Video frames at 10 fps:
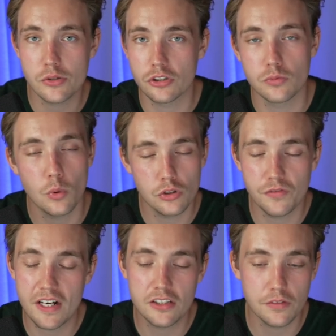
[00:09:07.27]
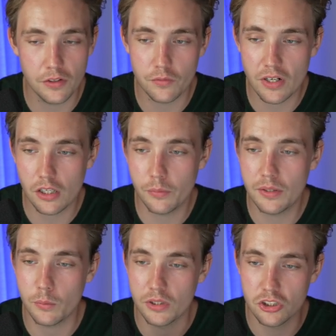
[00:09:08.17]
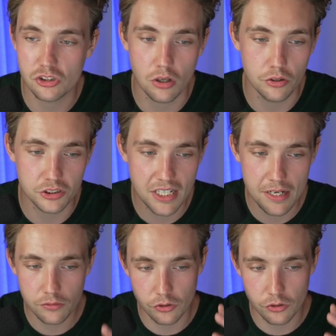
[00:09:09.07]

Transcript: just want to find something relevant with the ScholarChat.